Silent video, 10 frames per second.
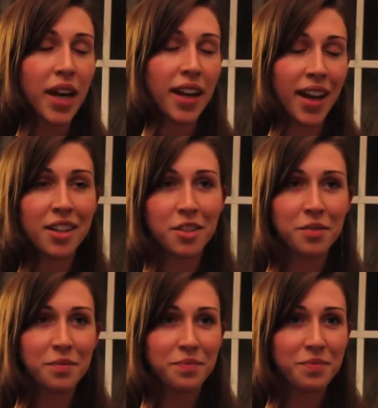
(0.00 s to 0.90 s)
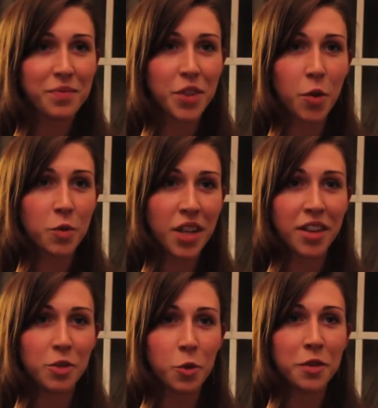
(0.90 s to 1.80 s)
at 8, so
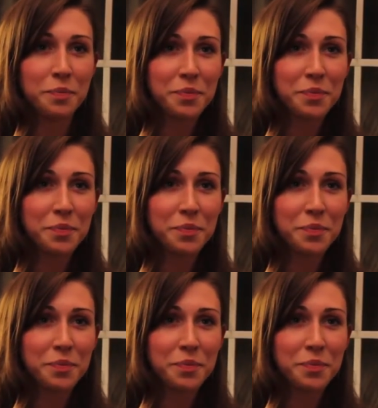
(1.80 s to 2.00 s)
Sunday school,